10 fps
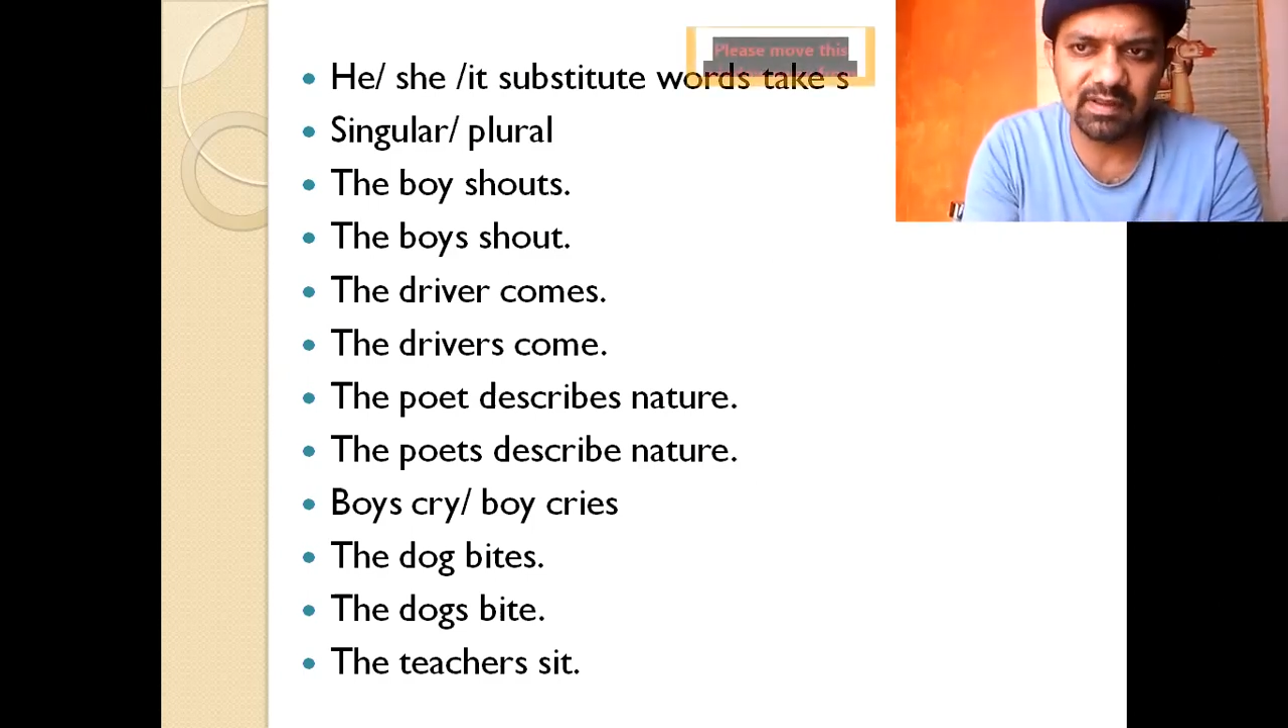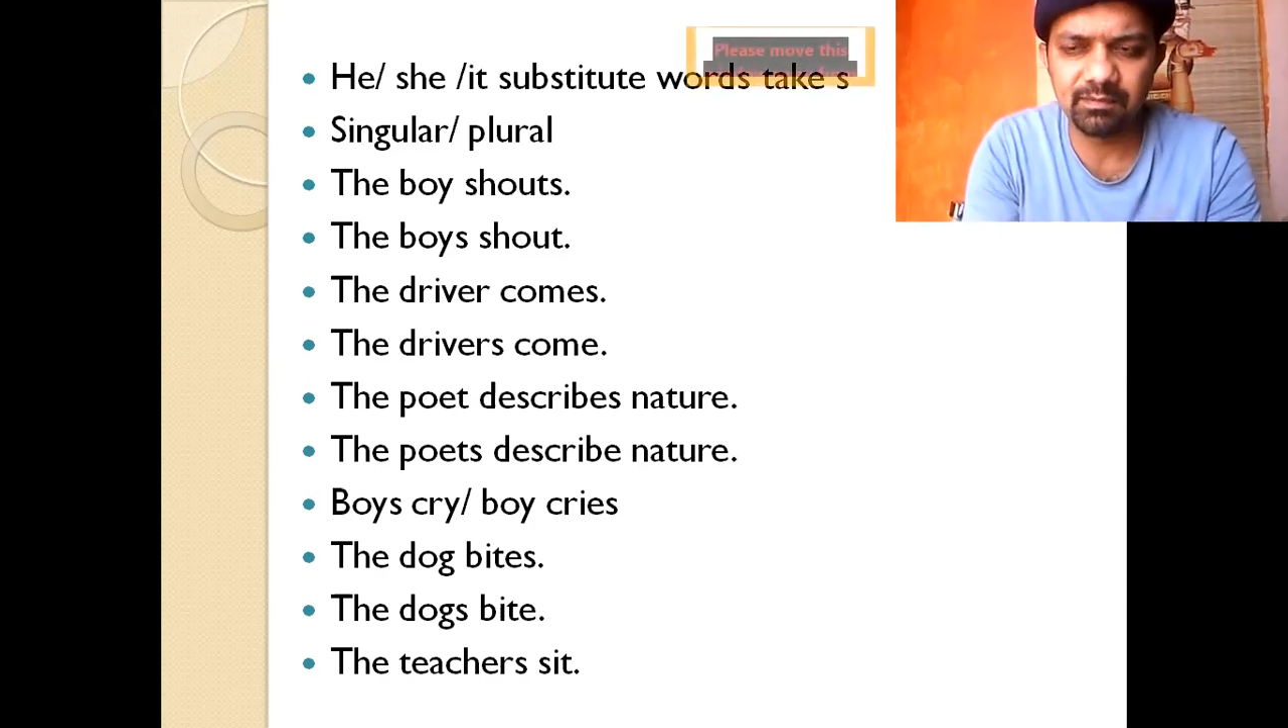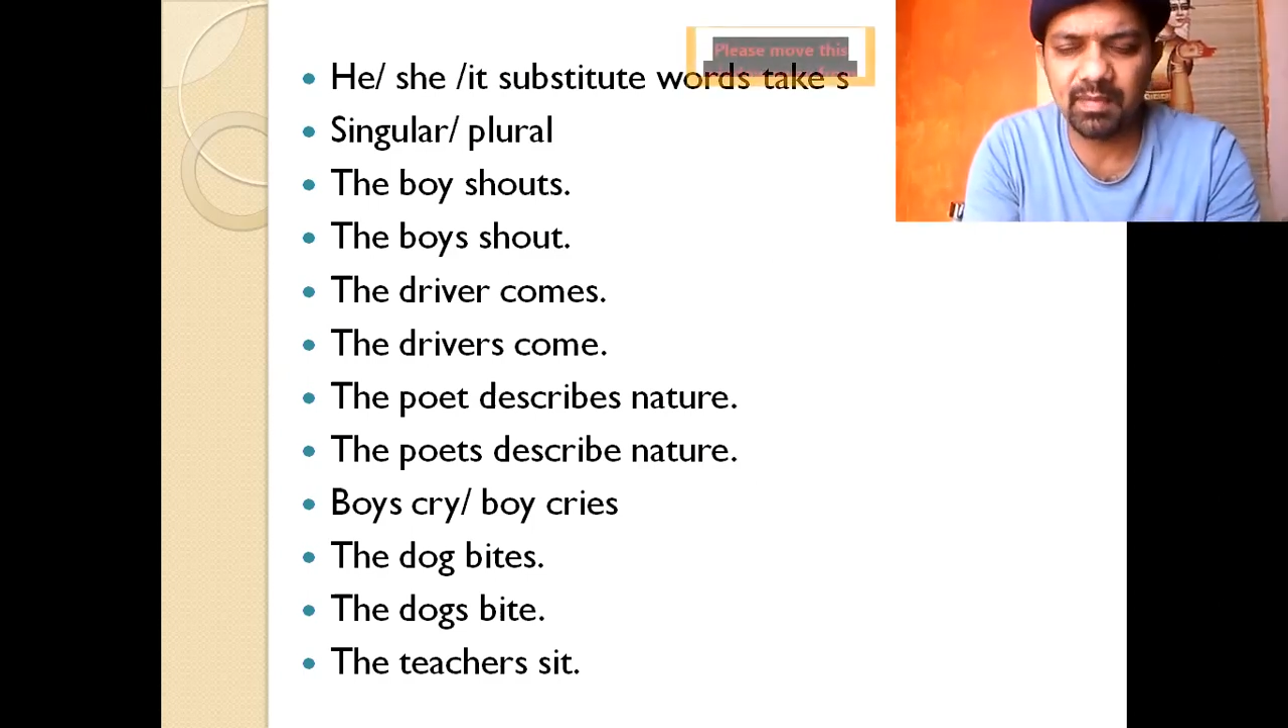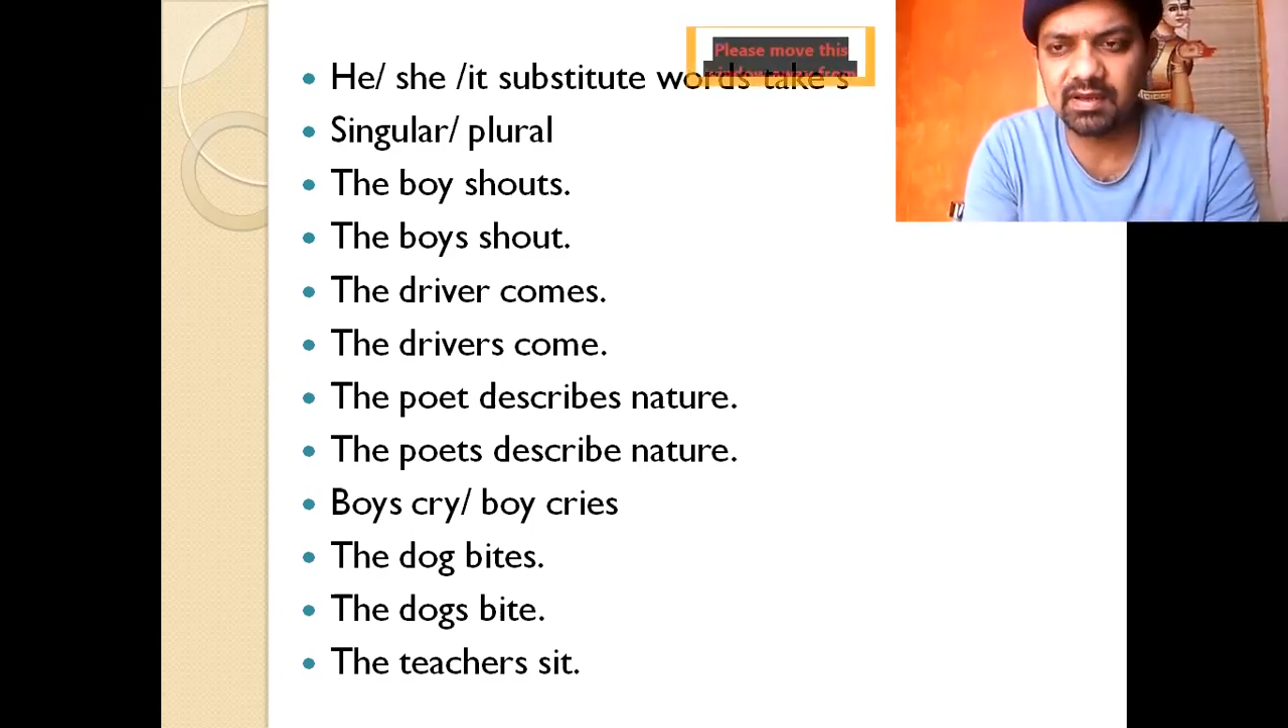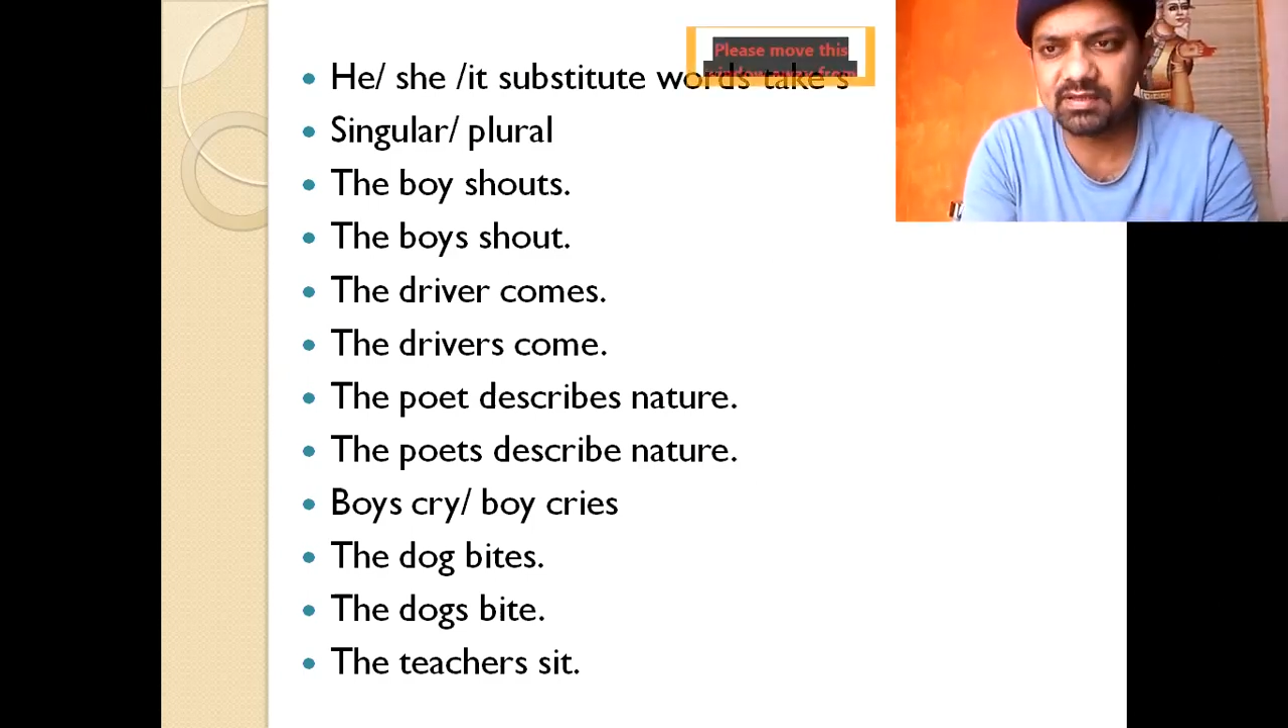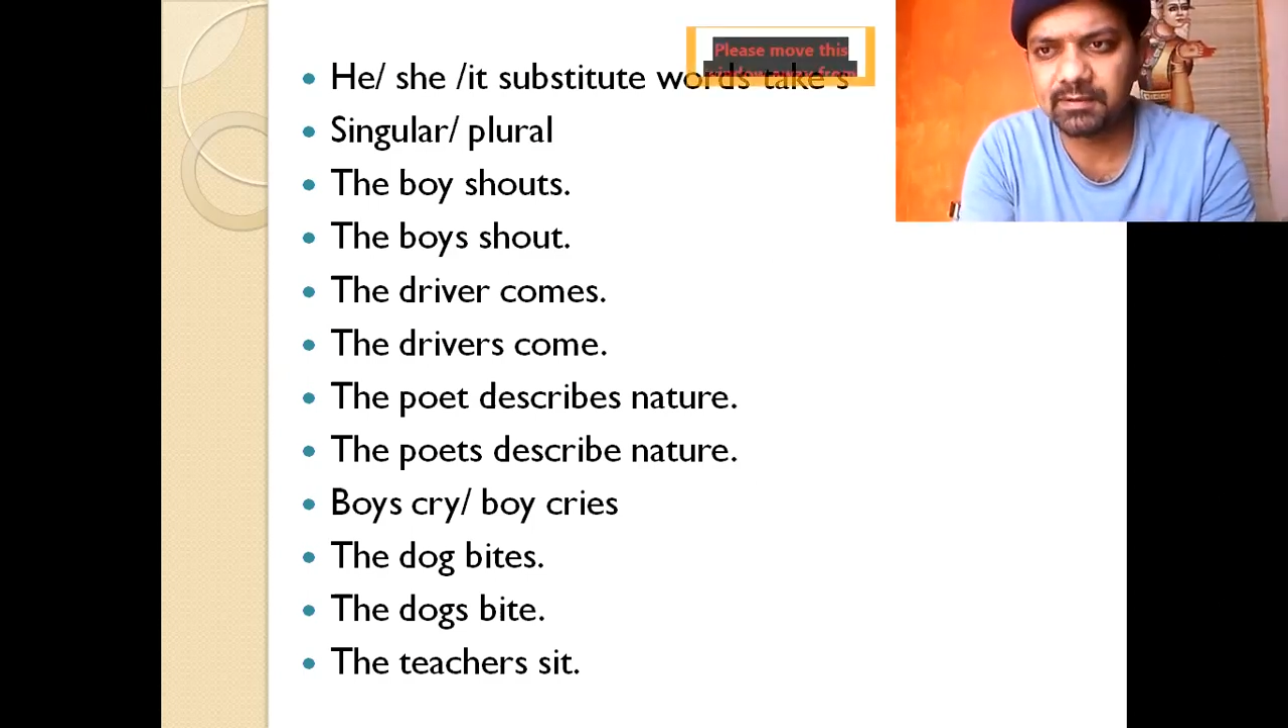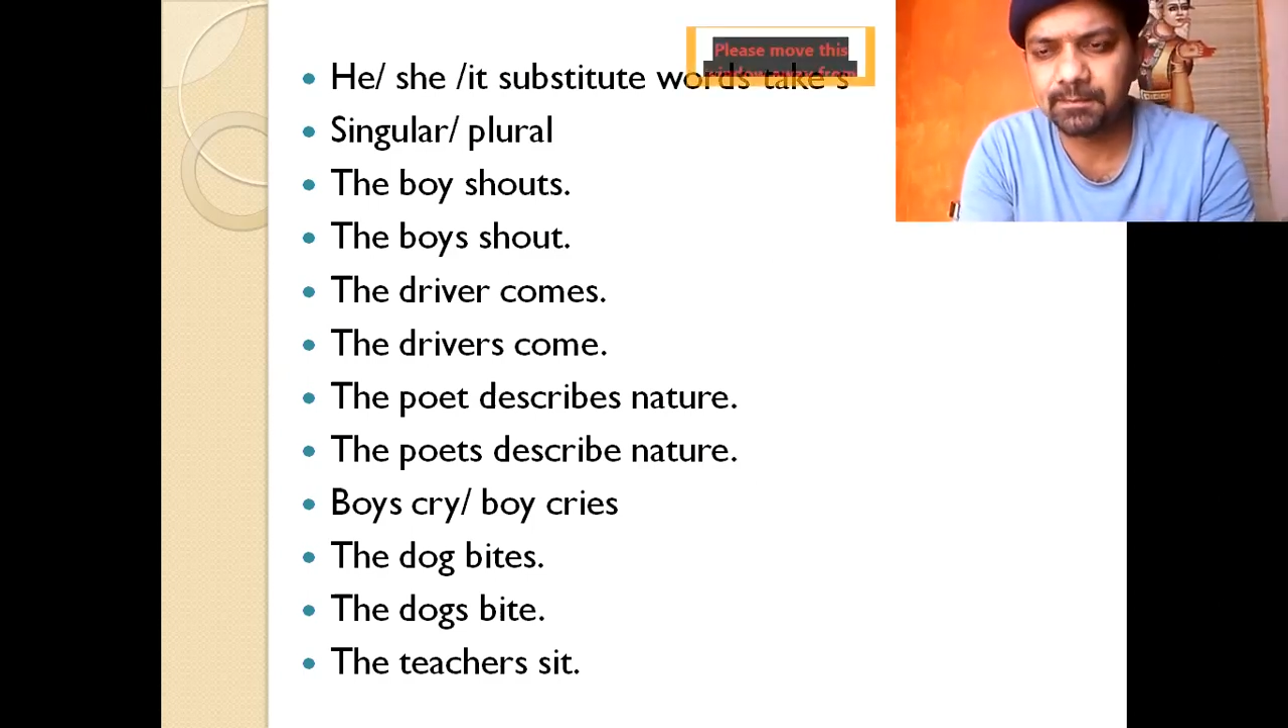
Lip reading: that matter.